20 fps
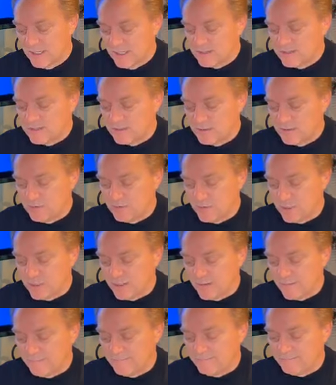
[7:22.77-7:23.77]

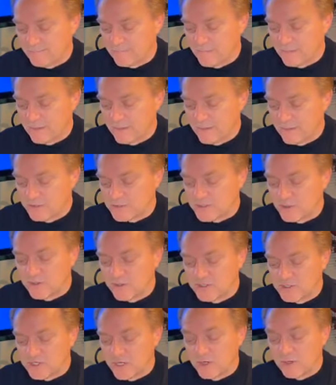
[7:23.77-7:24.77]
to the Attorney
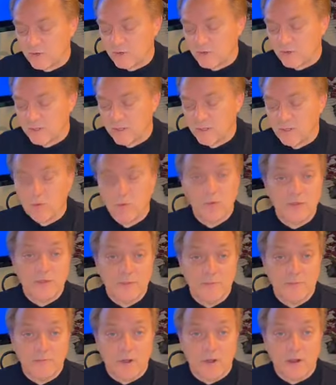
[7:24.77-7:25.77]
General,
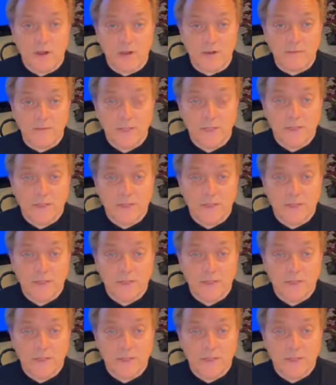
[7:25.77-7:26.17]
William Barr,